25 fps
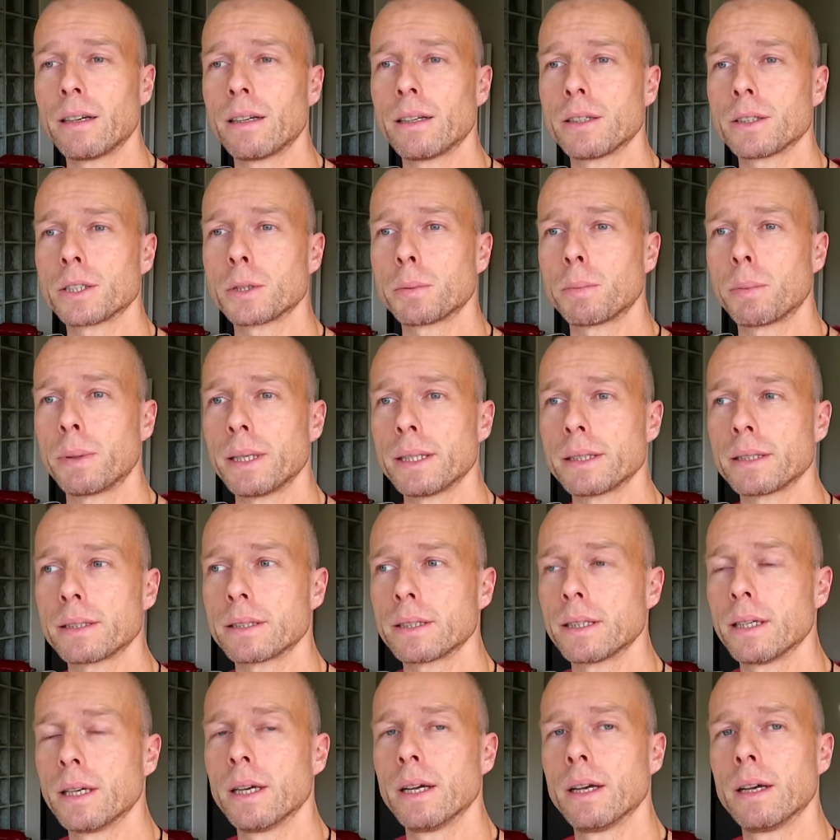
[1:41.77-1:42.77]

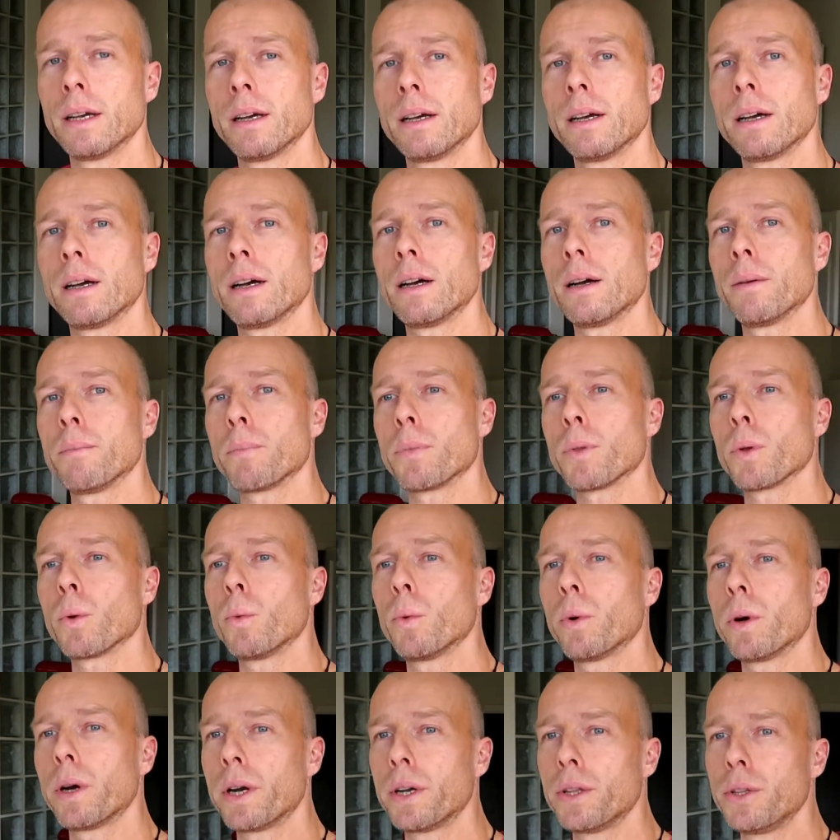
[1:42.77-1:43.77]
split,
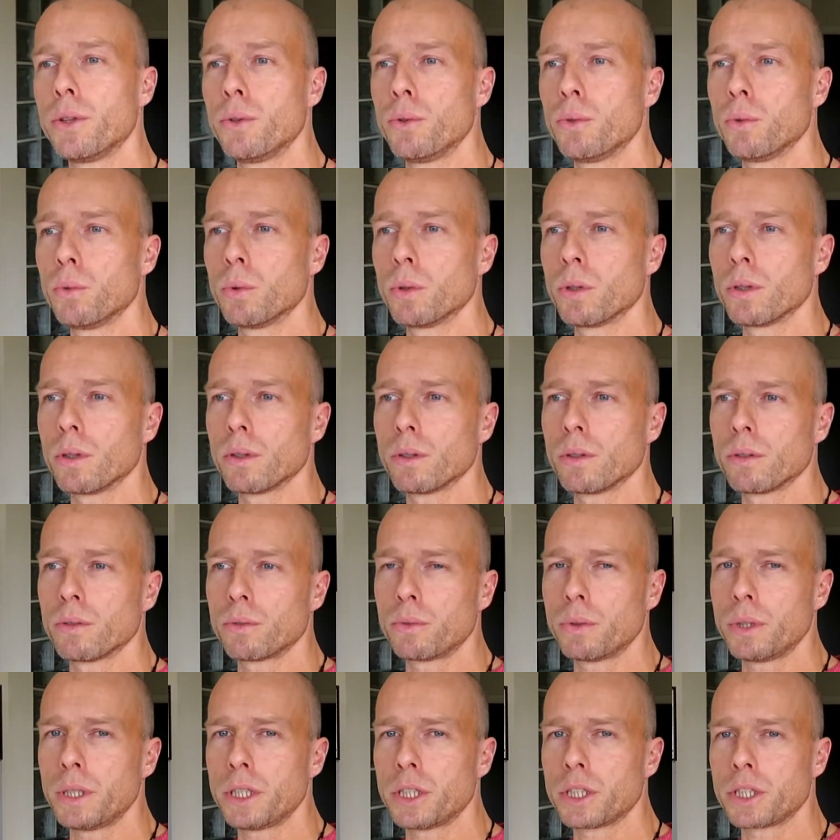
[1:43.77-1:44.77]
where you will
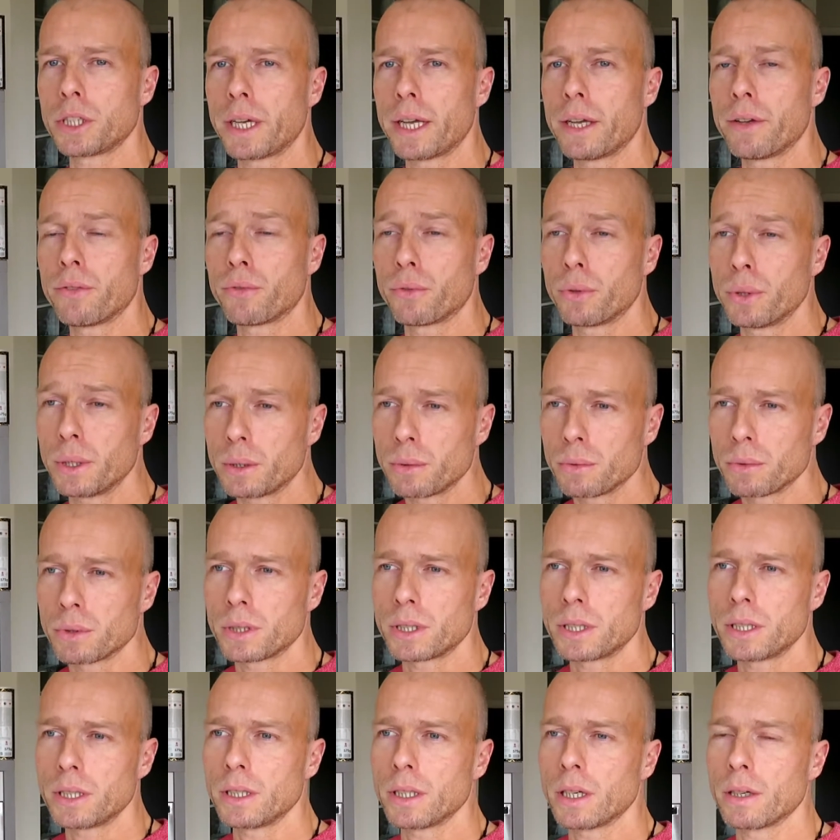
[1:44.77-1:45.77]
reach a
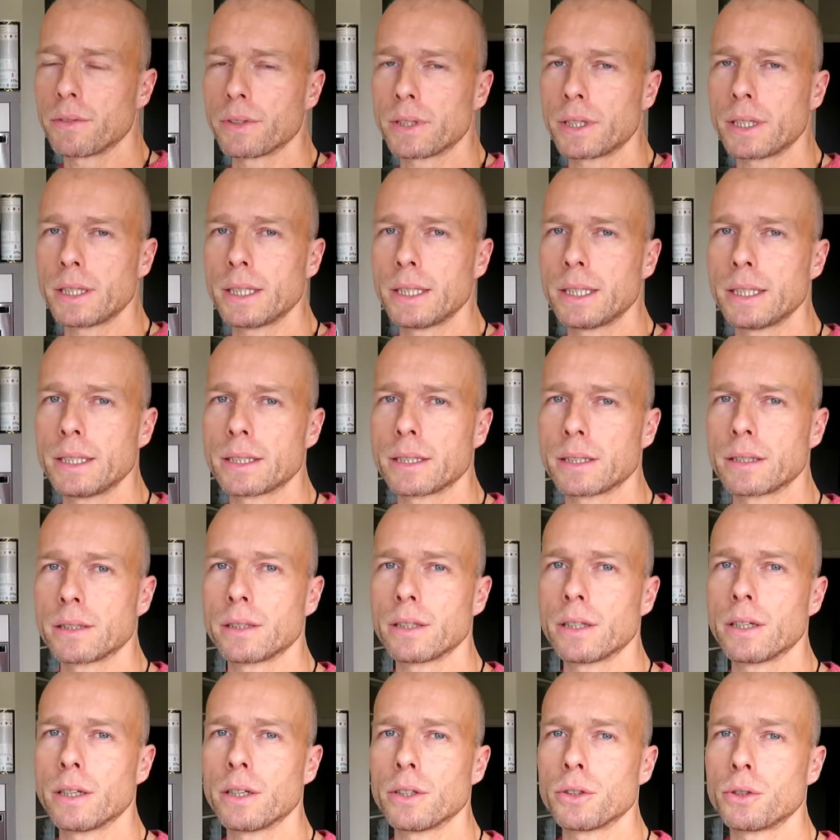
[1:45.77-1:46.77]
frequency of at least
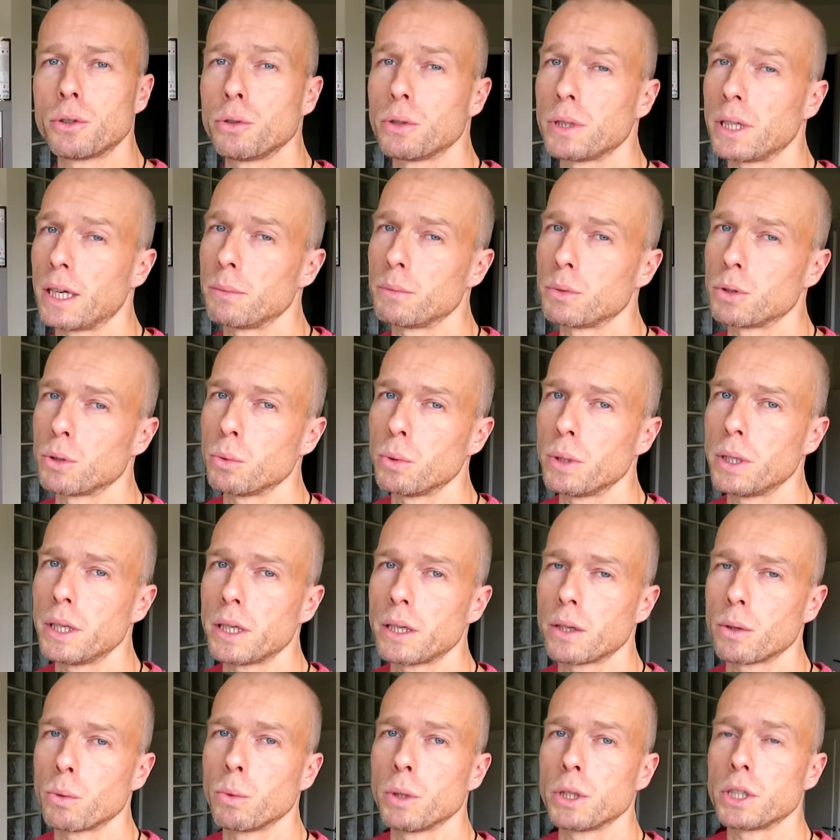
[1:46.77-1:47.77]
2 times a
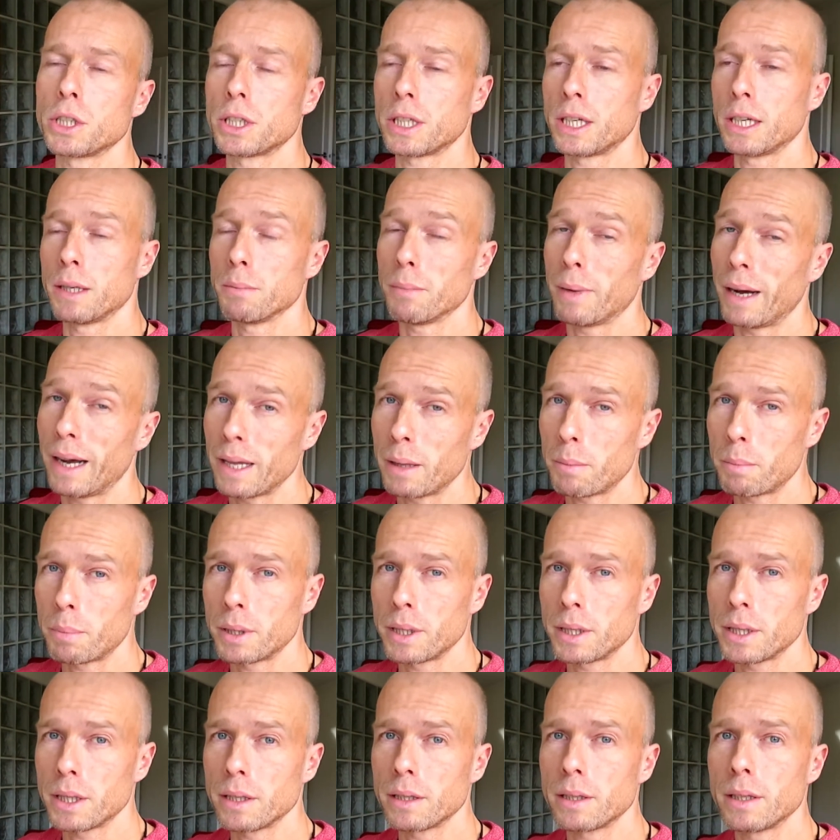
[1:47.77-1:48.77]
week, which in my
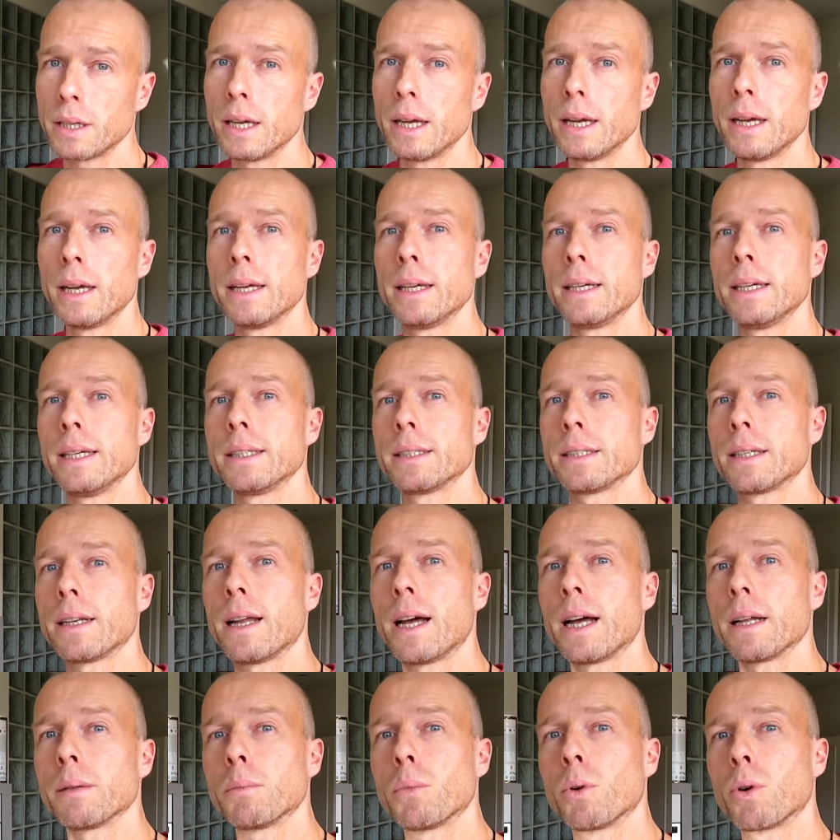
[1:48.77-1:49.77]
opinion is a
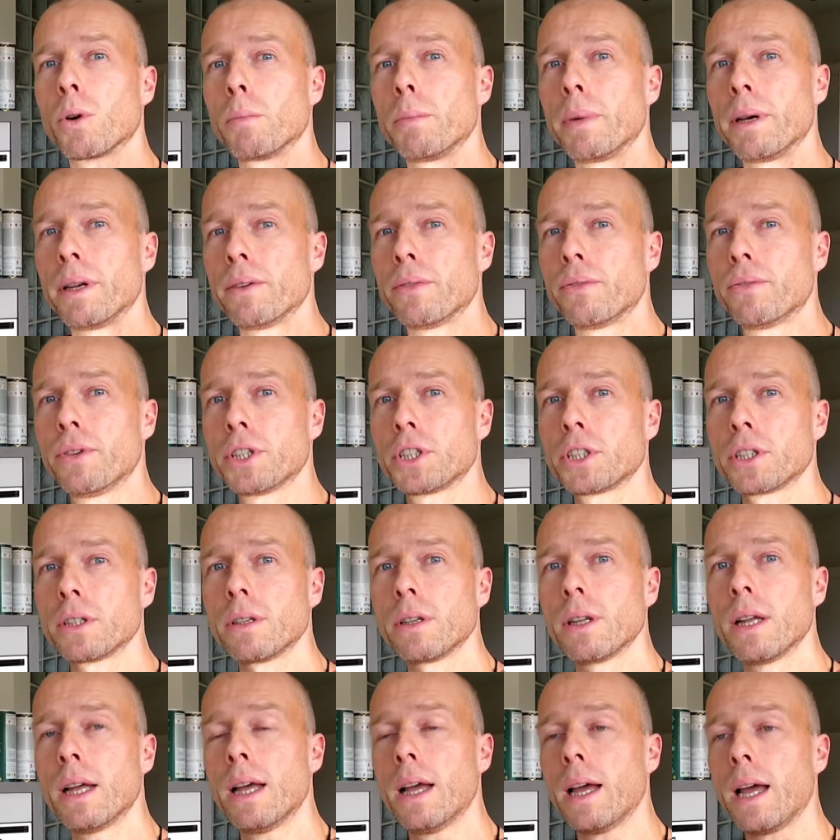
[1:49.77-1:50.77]
lot more
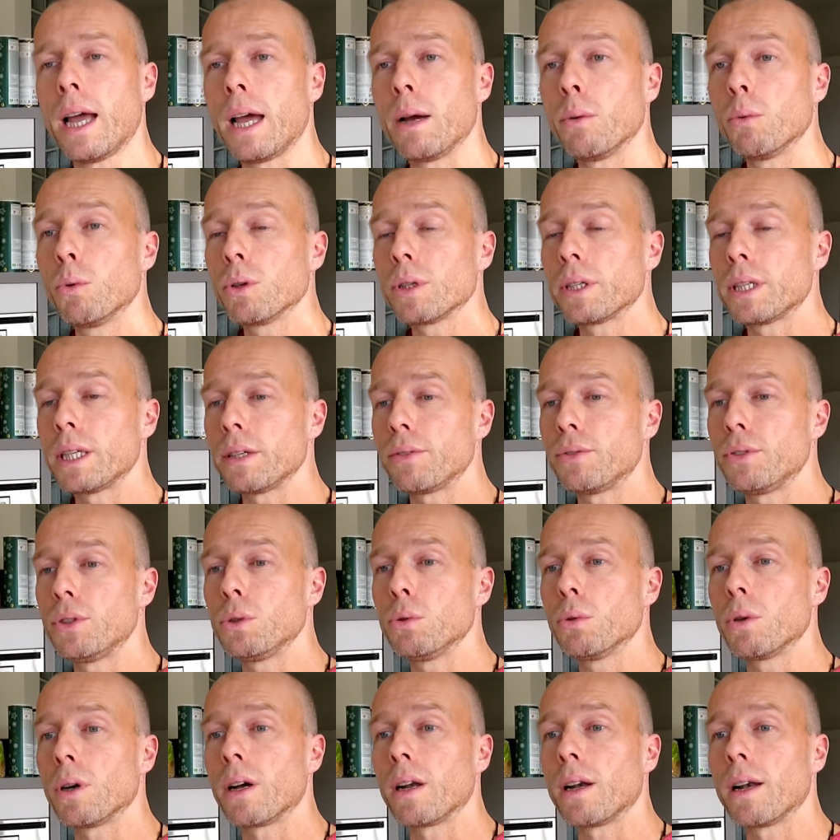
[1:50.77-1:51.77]
beneficial and will give
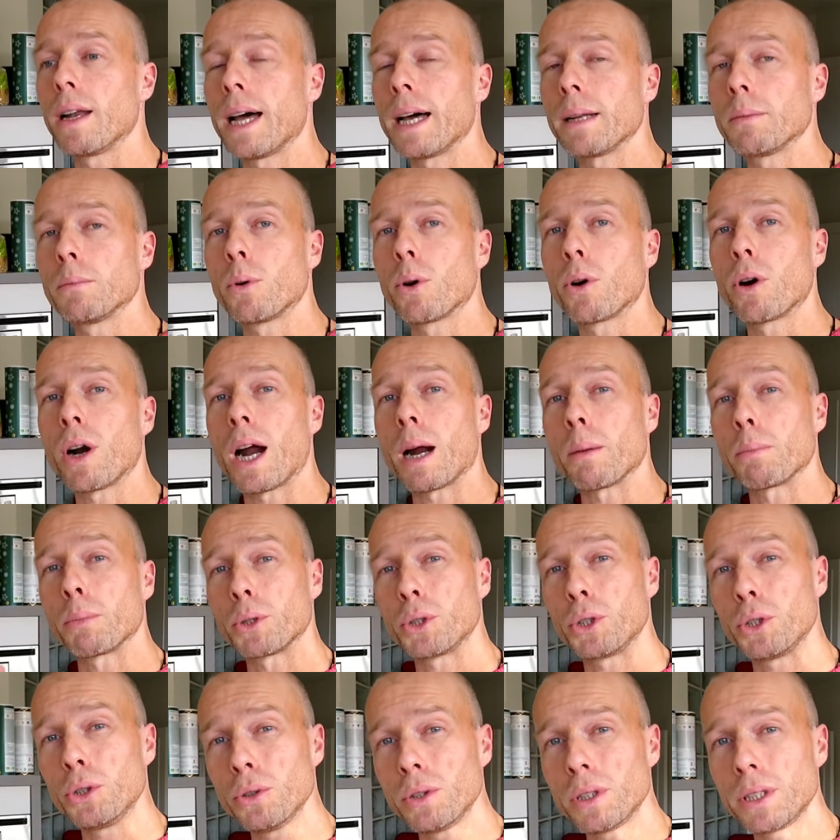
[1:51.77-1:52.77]
you a lot more
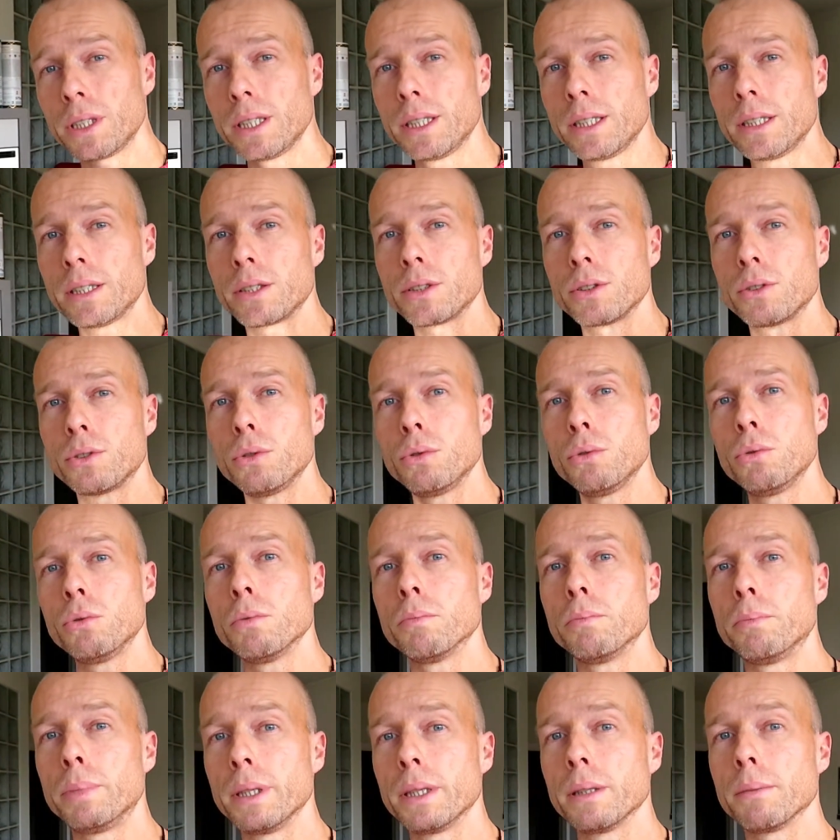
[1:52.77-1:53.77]
opportunities to
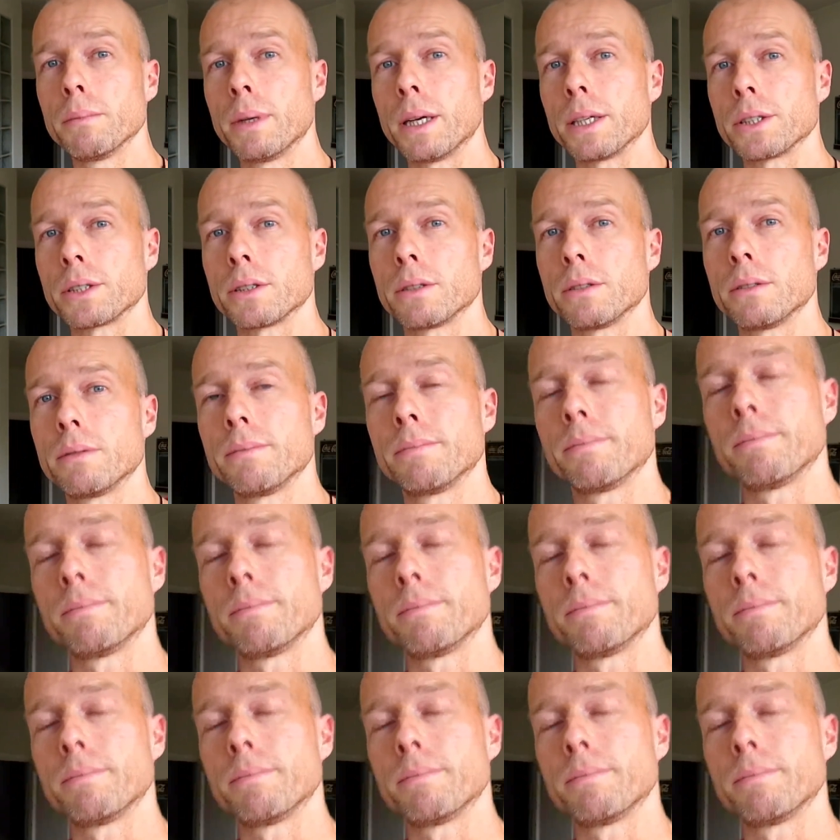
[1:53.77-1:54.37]
build muscle.